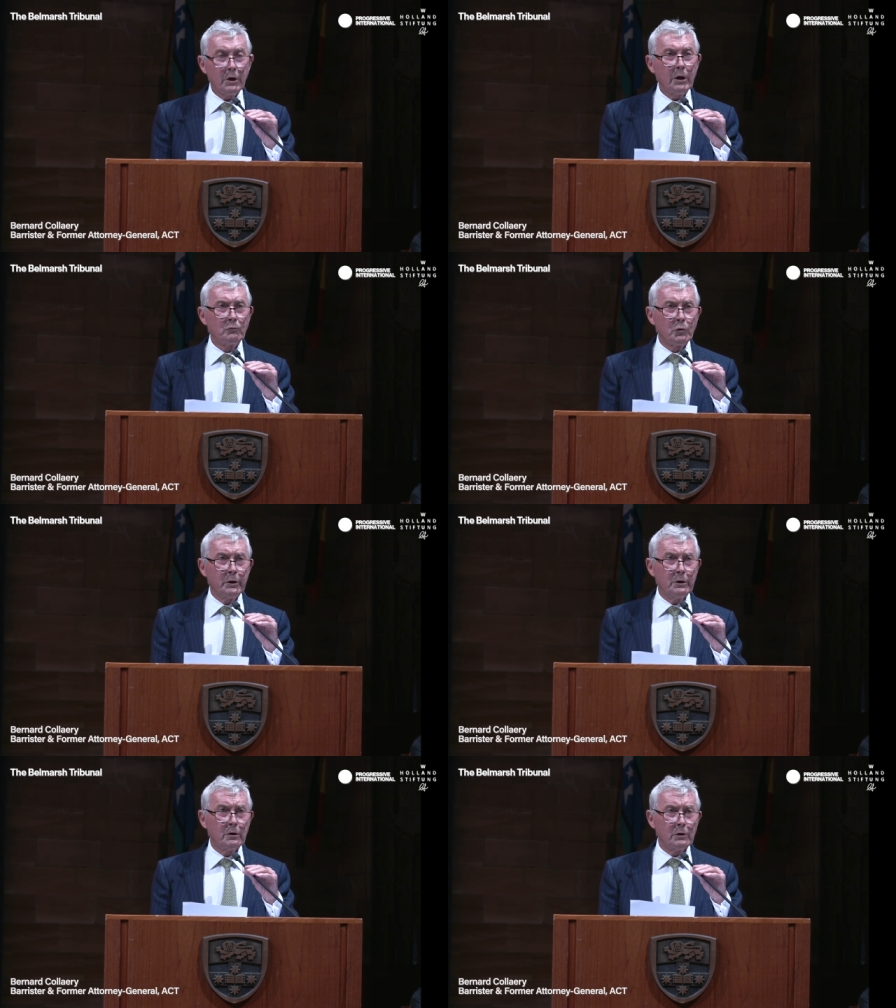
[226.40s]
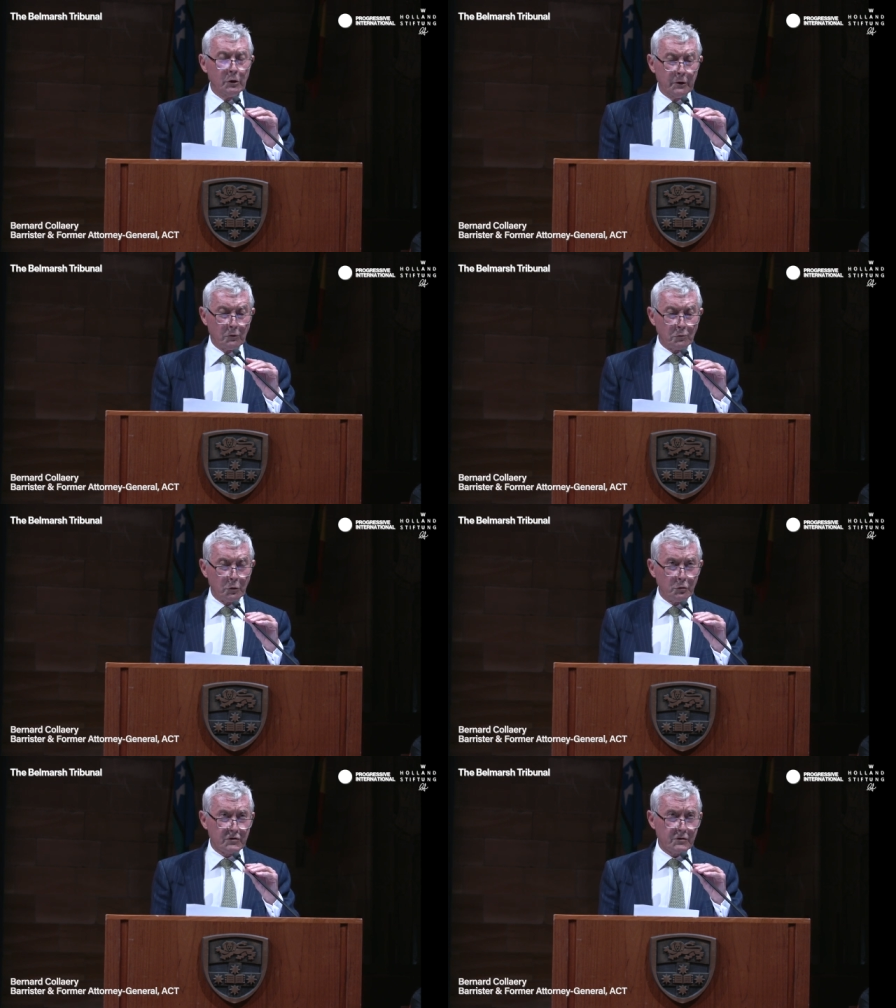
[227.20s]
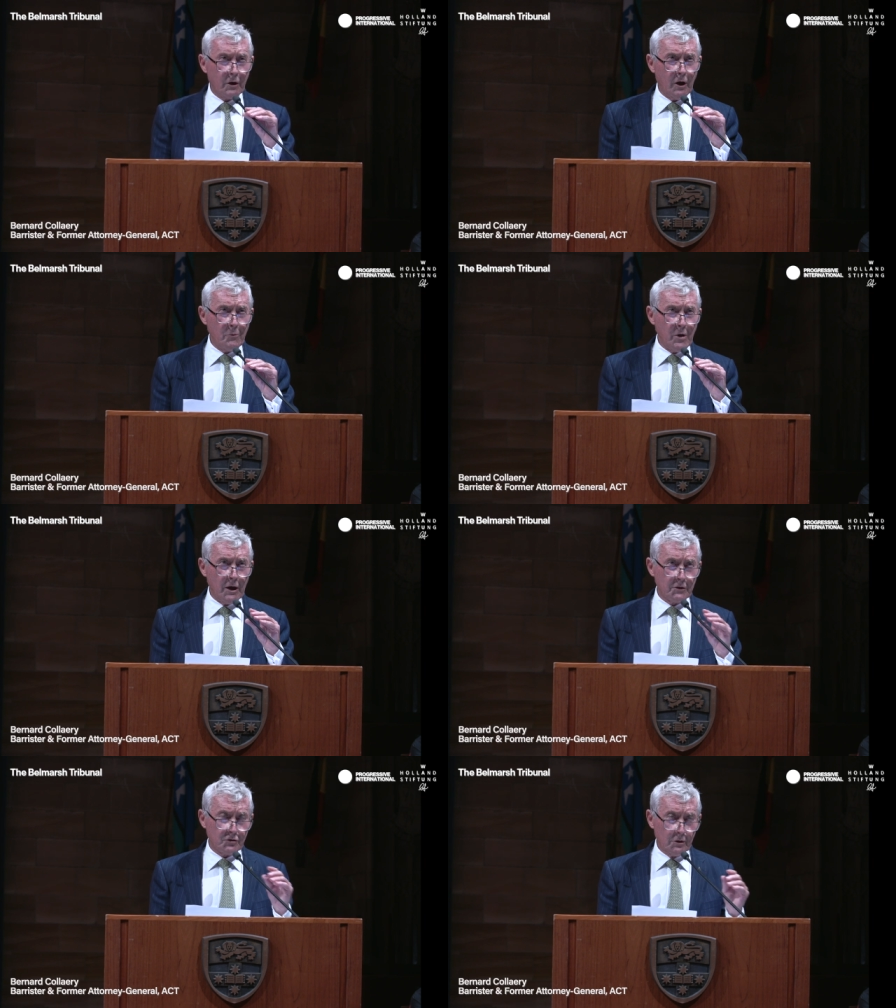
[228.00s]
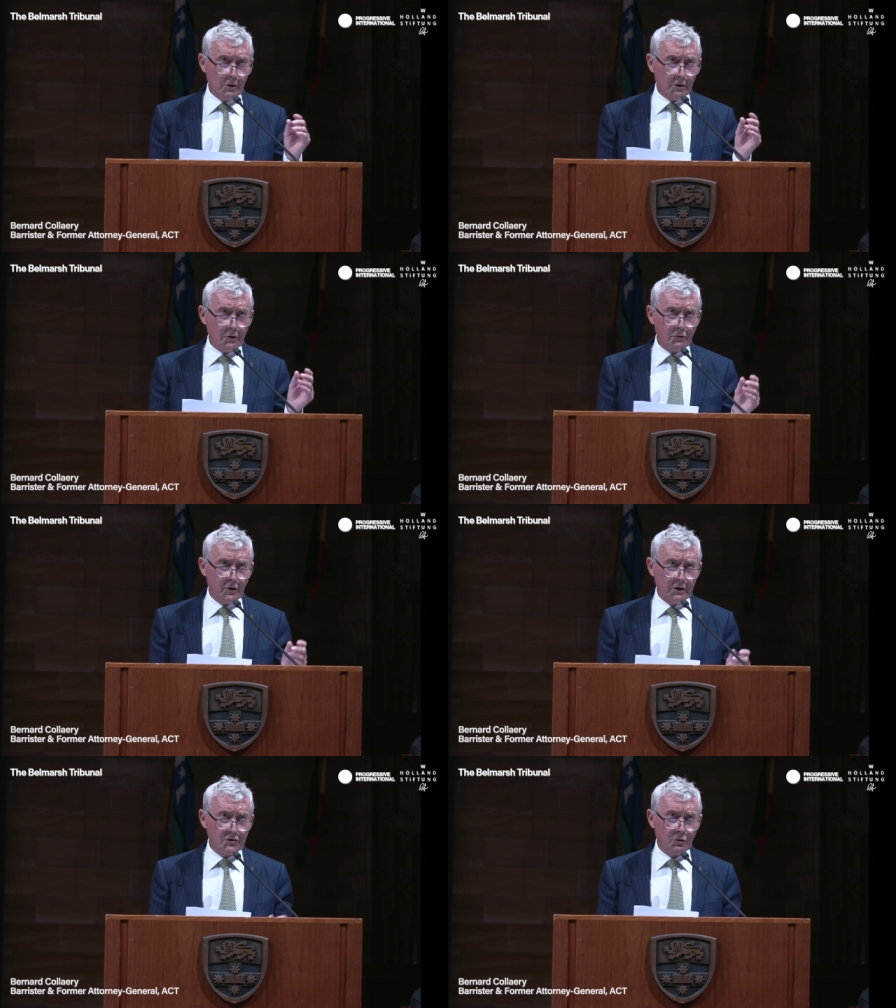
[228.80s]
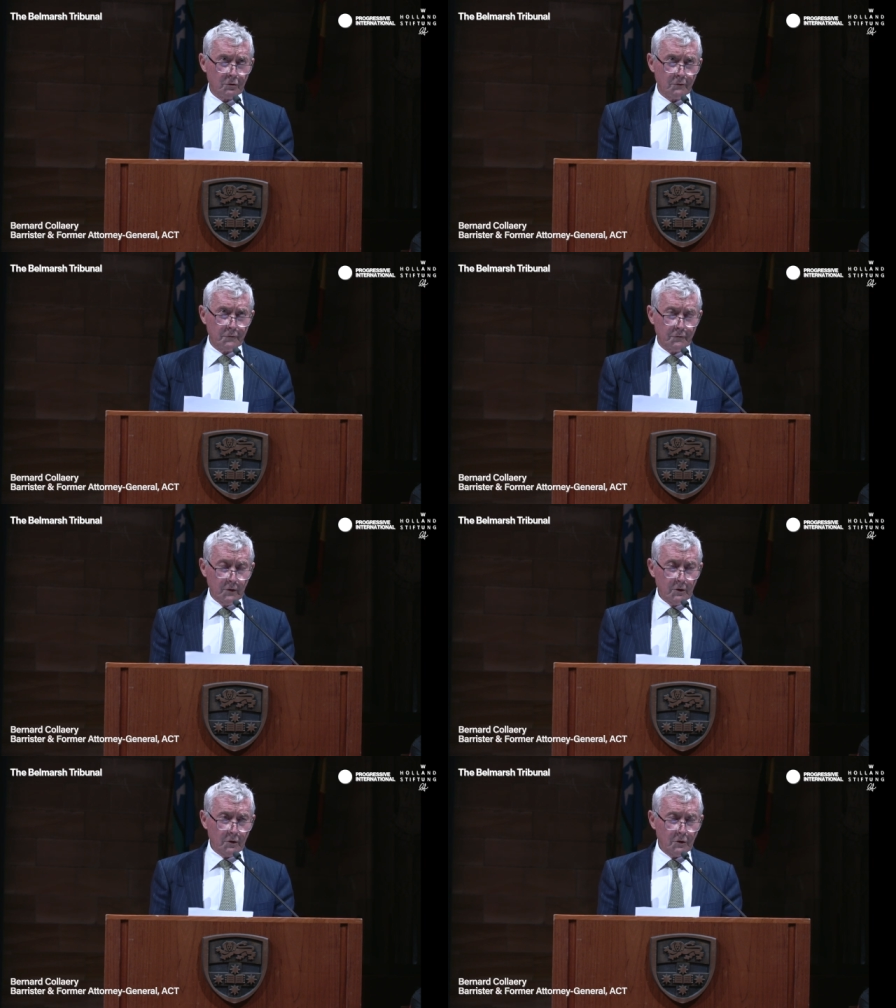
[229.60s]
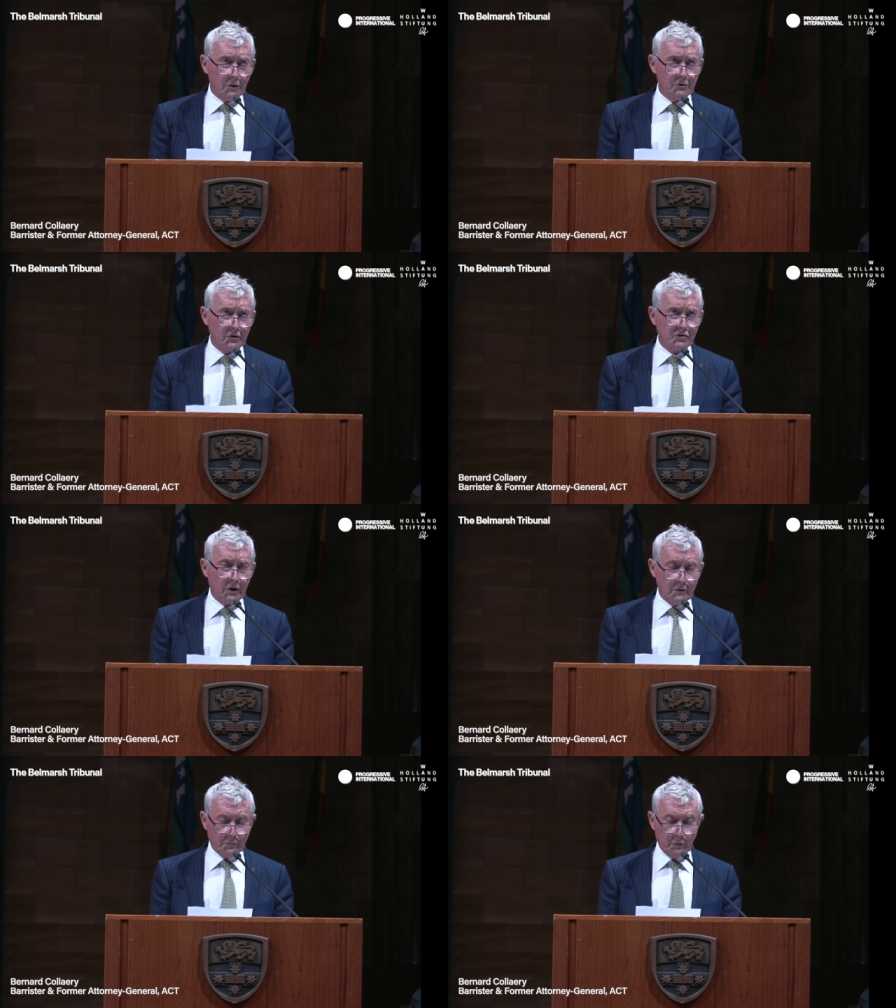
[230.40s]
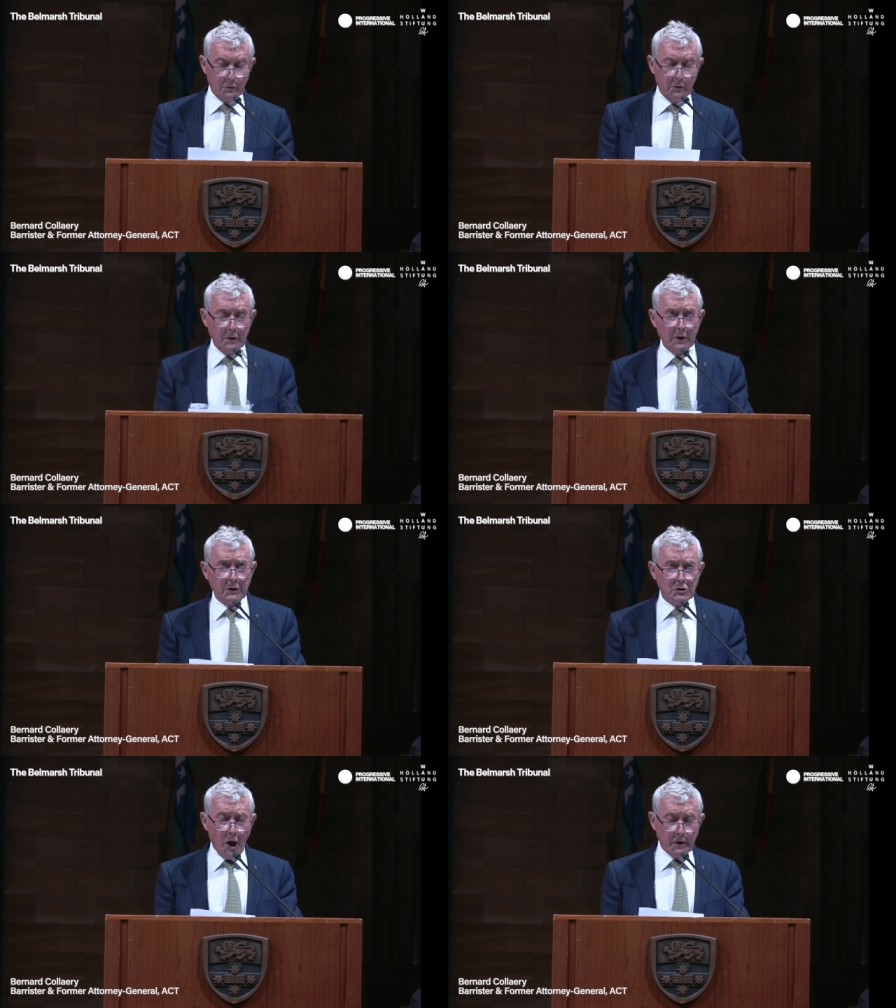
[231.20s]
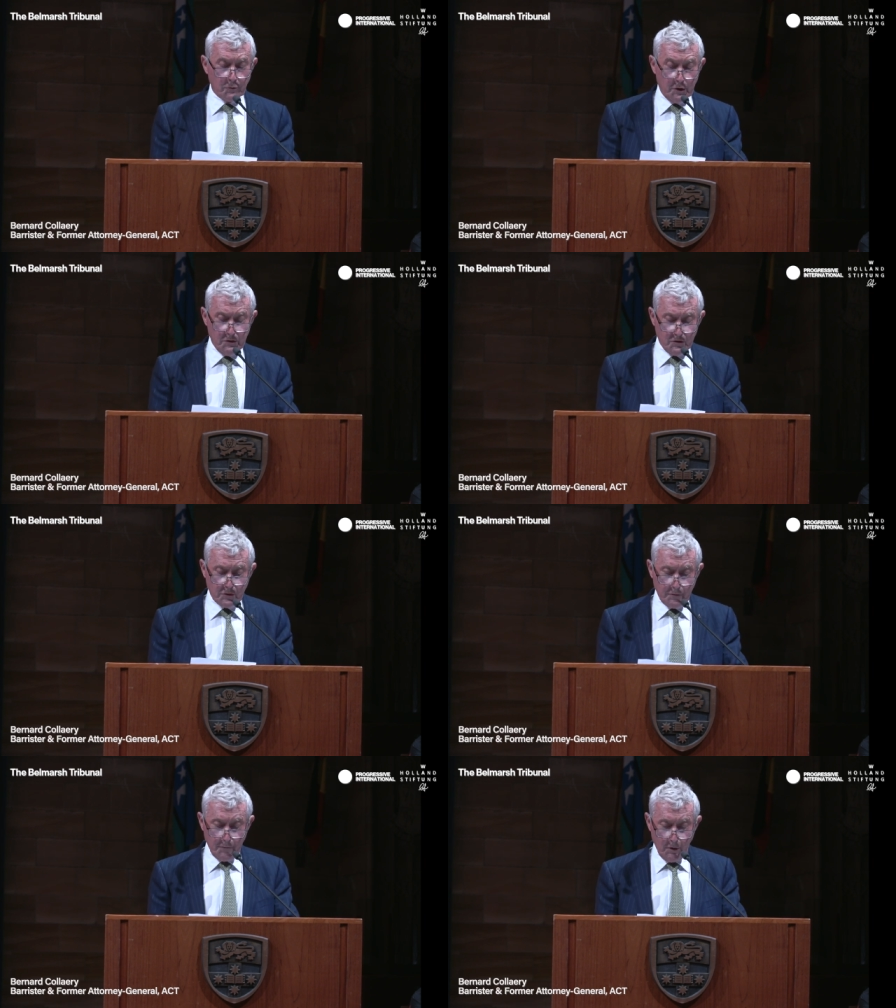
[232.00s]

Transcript: and read legal ruse about the sort of deceitful indictments